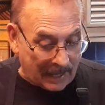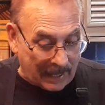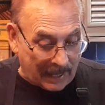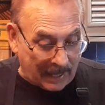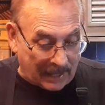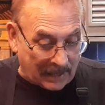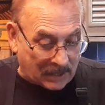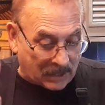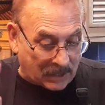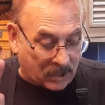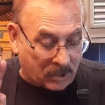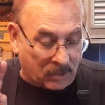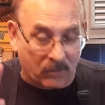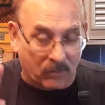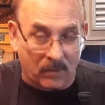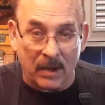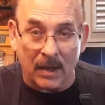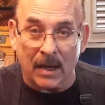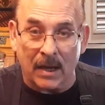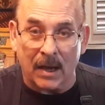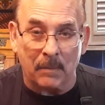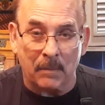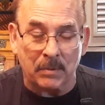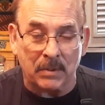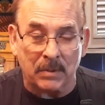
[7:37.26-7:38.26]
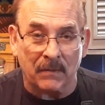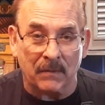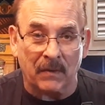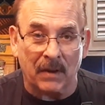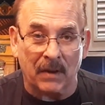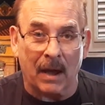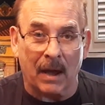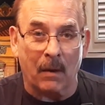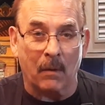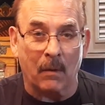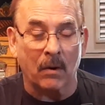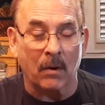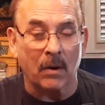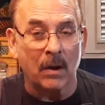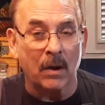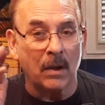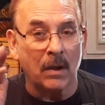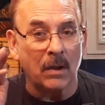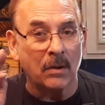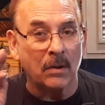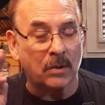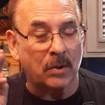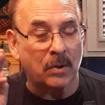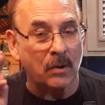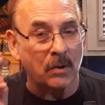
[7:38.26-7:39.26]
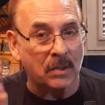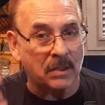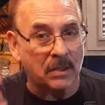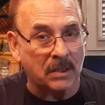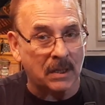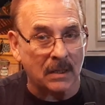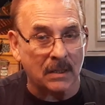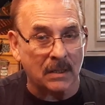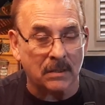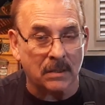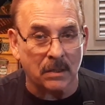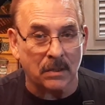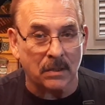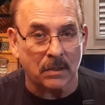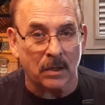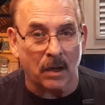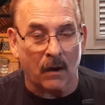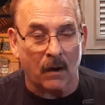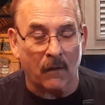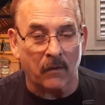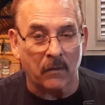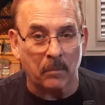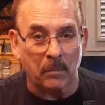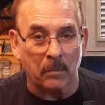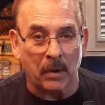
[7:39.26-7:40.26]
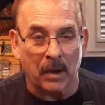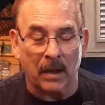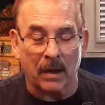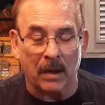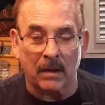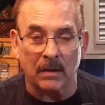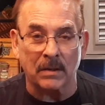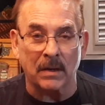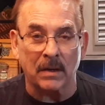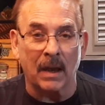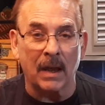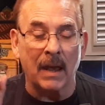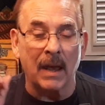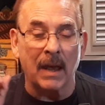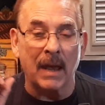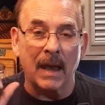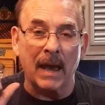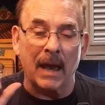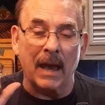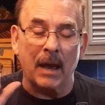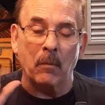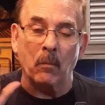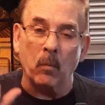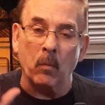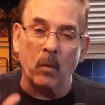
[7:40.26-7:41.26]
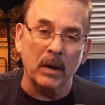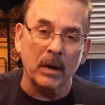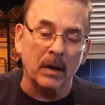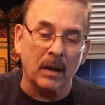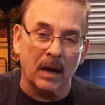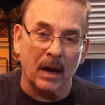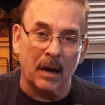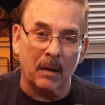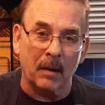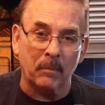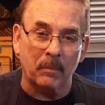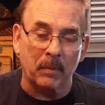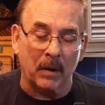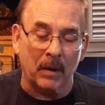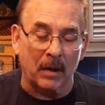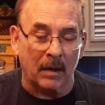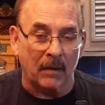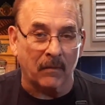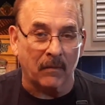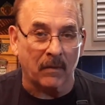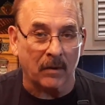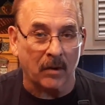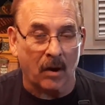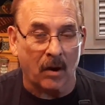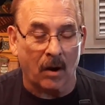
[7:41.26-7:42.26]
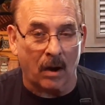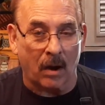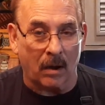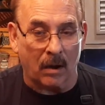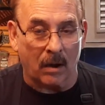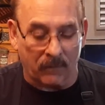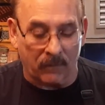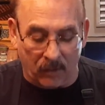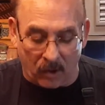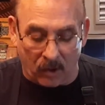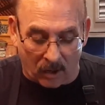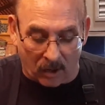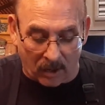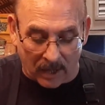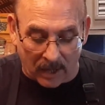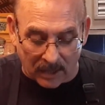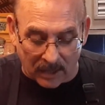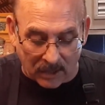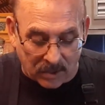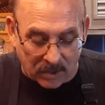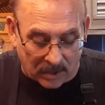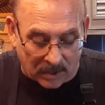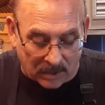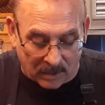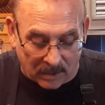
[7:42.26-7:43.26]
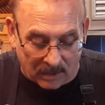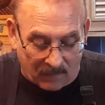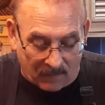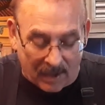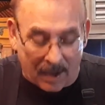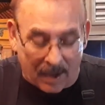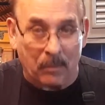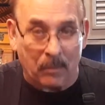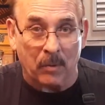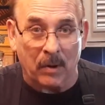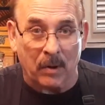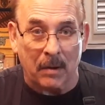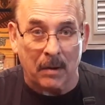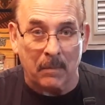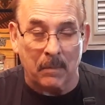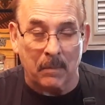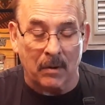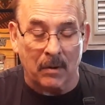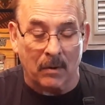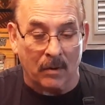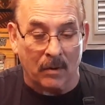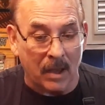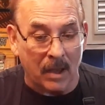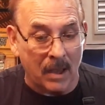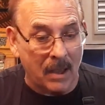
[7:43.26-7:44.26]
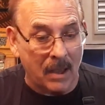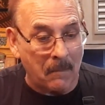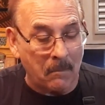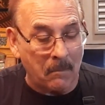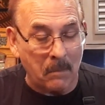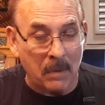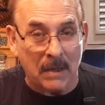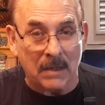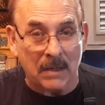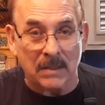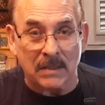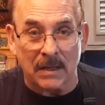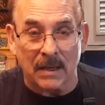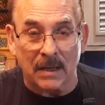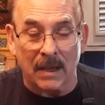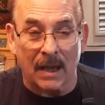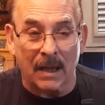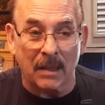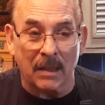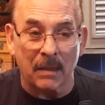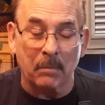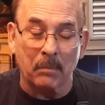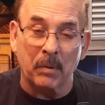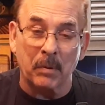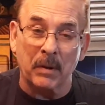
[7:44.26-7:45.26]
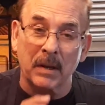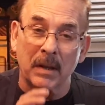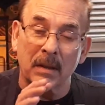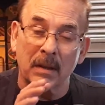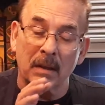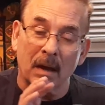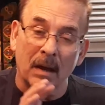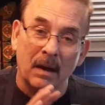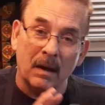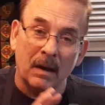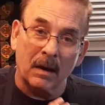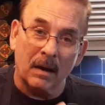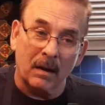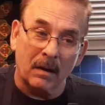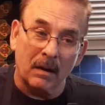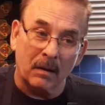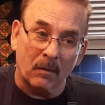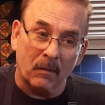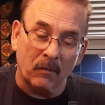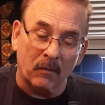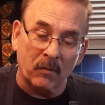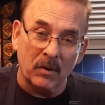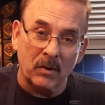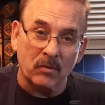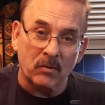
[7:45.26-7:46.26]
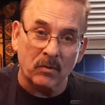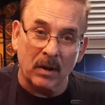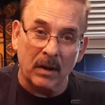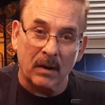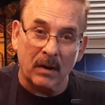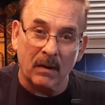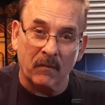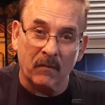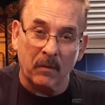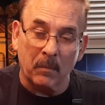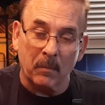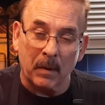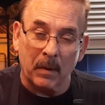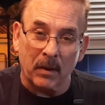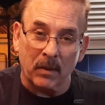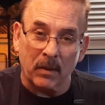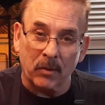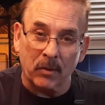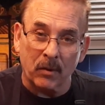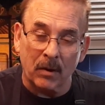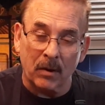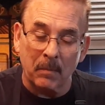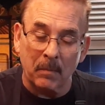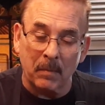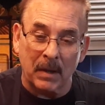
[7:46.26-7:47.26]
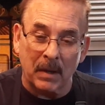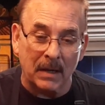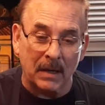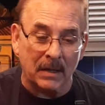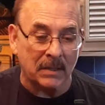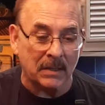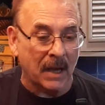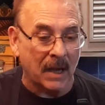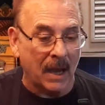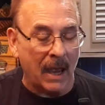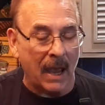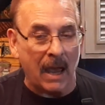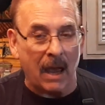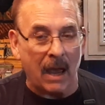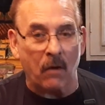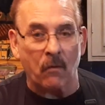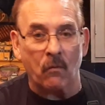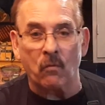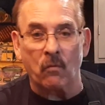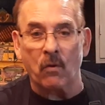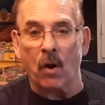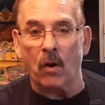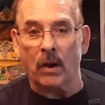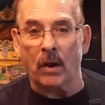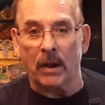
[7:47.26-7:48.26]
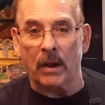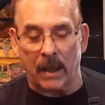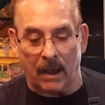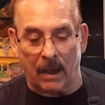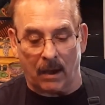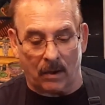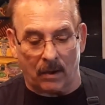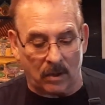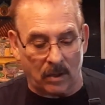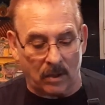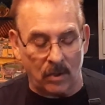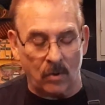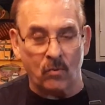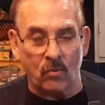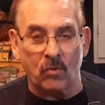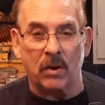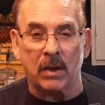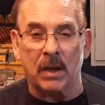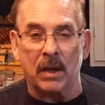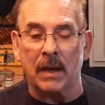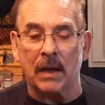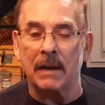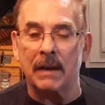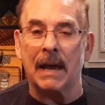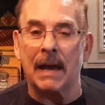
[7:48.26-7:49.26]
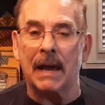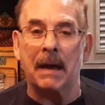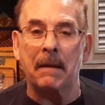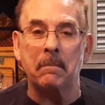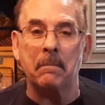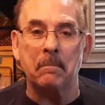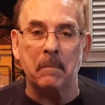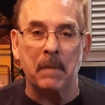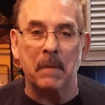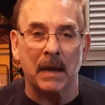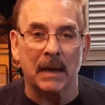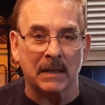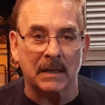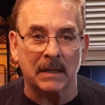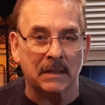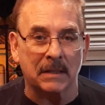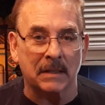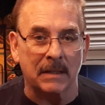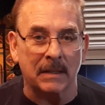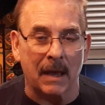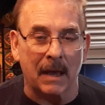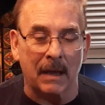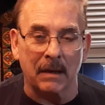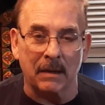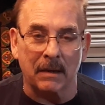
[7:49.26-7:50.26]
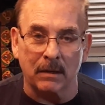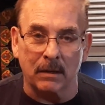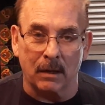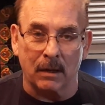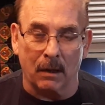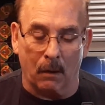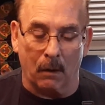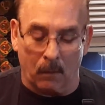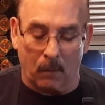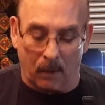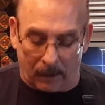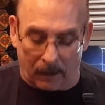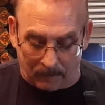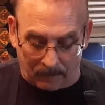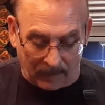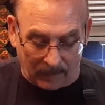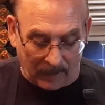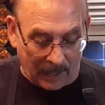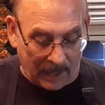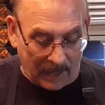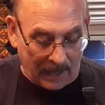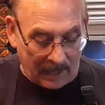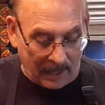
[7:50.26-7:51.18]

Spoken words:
It's 3 cups of flour, 2 sticks of softened butter, and 1 cup of carnation evaporated milk. Mix together, put it in the refrigerator for about 30 minutes, and roll it out. You cannot mess that dough up.